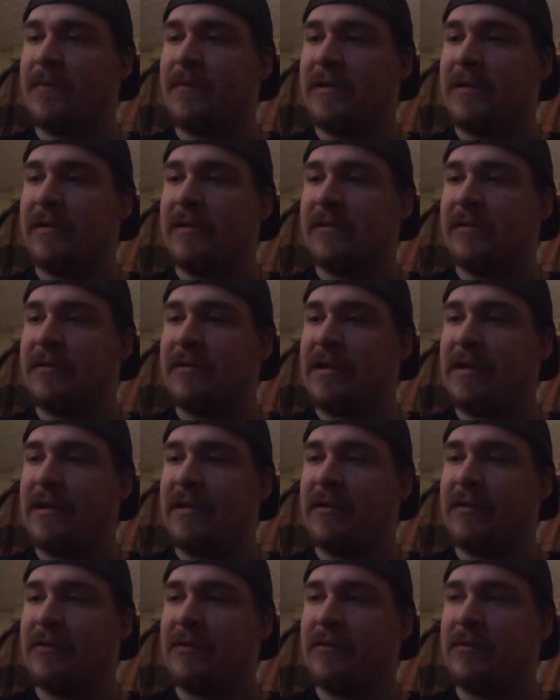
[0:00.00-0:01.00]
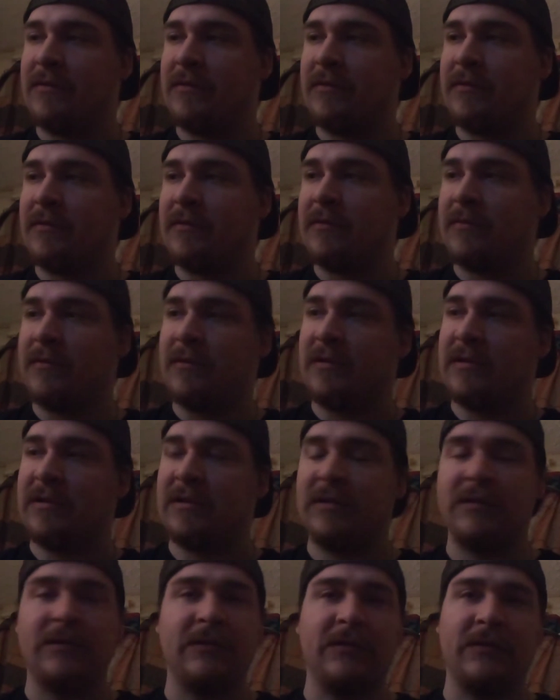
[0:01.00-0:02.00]
want to like just
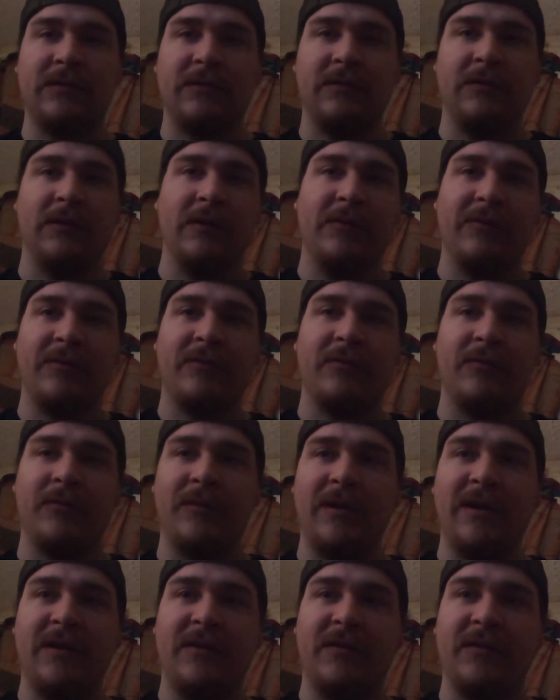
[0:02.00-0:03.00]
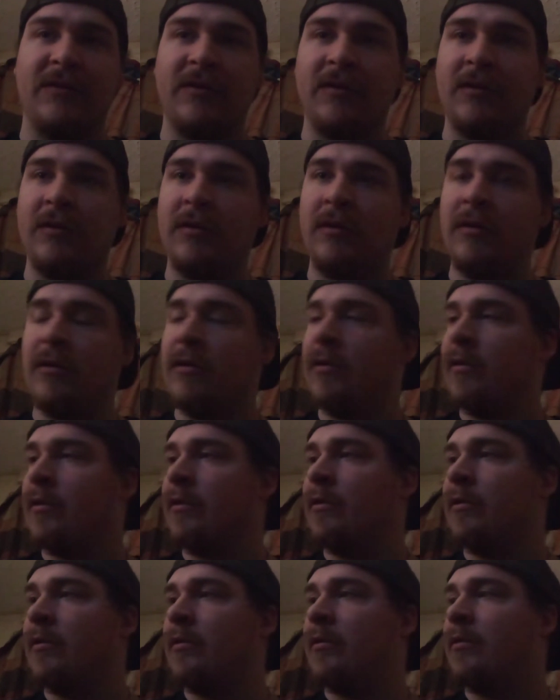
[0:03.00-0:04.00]
go through each,
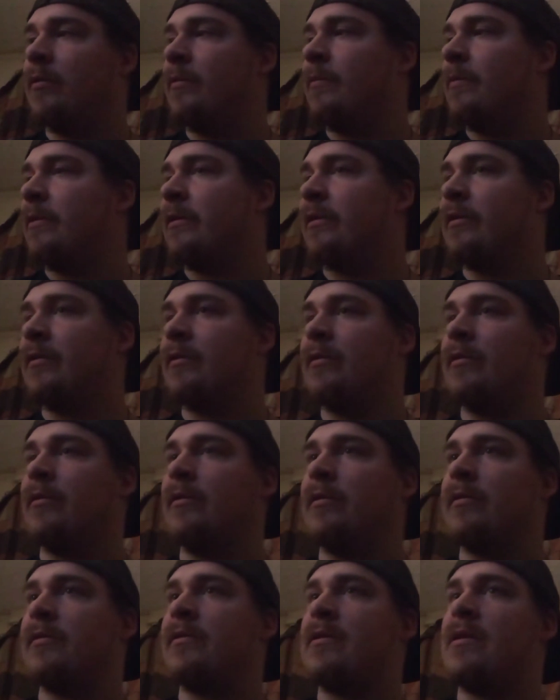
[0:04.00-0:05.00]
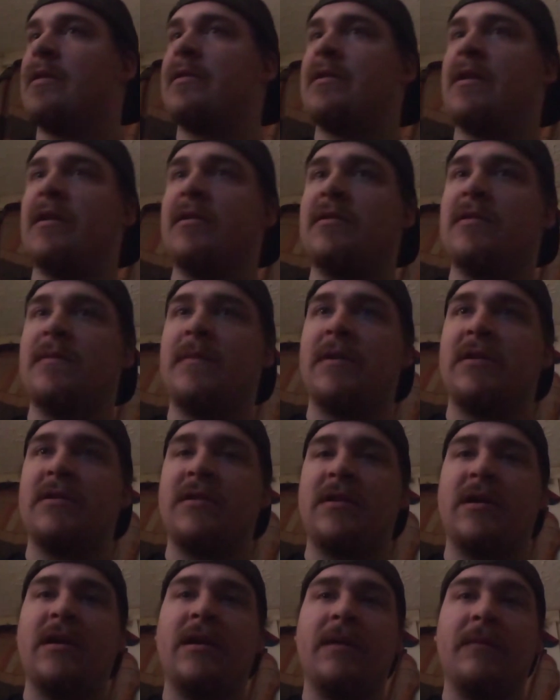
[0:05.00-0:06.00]
but it's not take too much
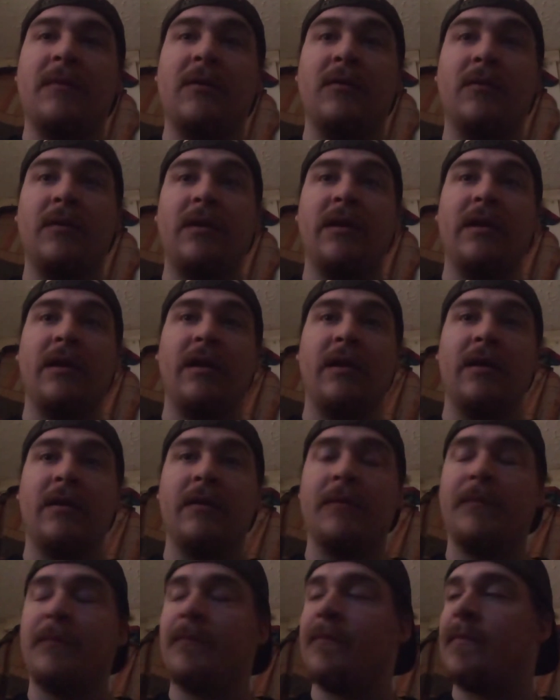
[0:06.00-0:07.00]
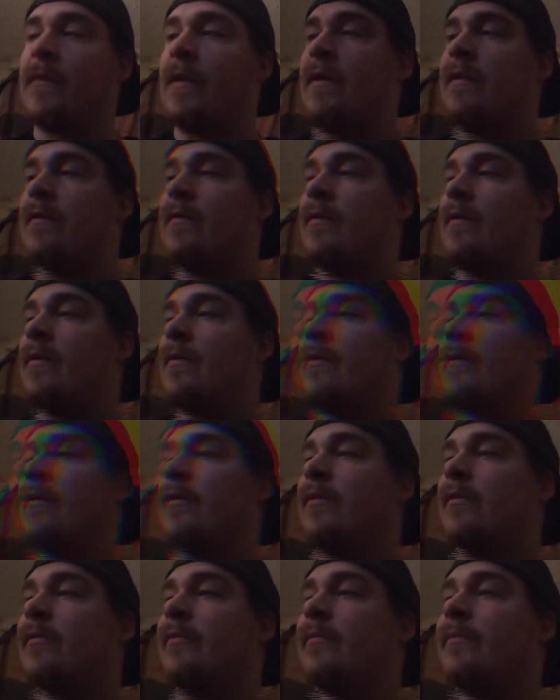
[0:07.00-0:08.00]
time doing the intro and
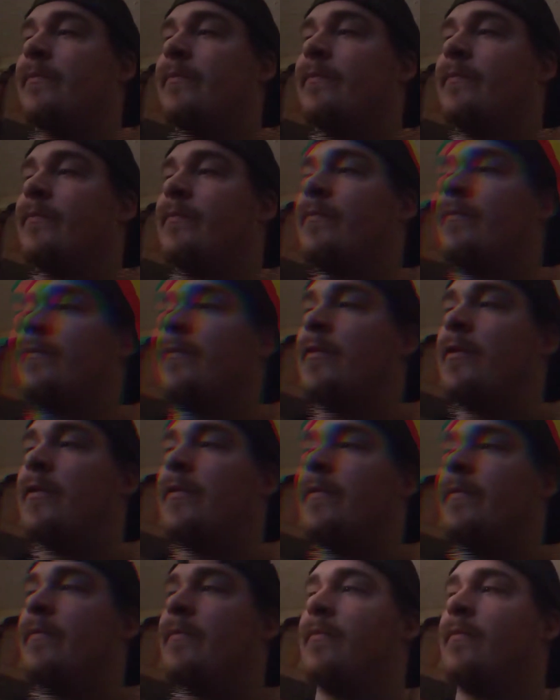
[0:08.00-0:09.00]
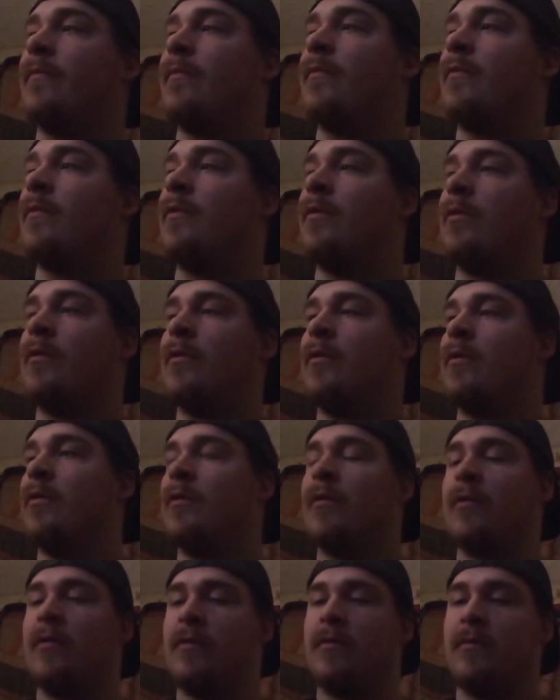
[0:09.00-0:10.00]
all. Um,
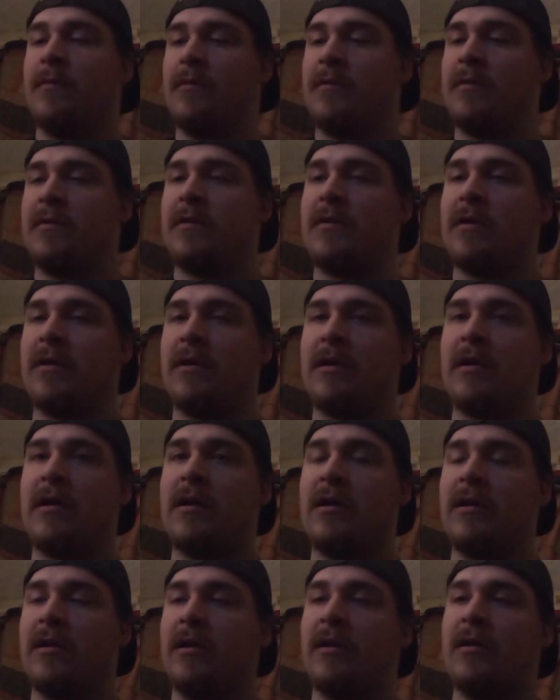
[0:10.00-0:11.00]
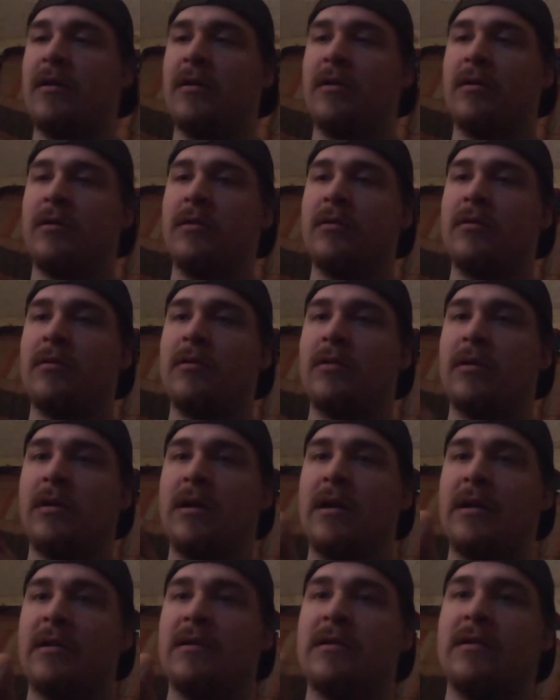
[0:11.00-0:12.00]
Started out here. We
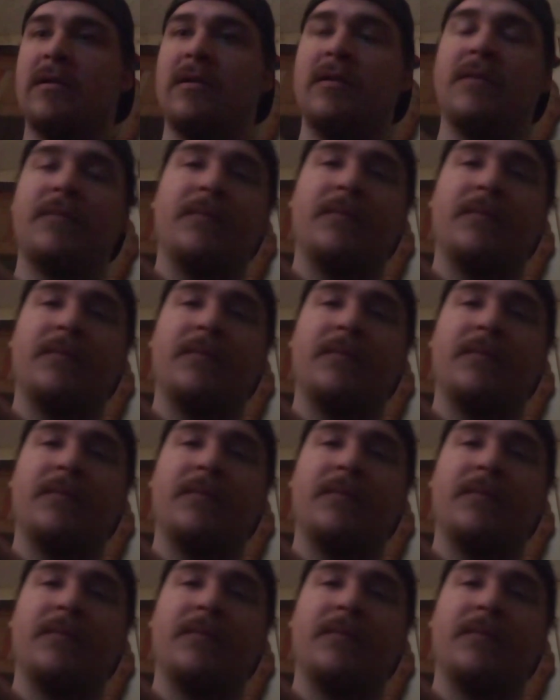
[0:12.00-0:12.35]
got the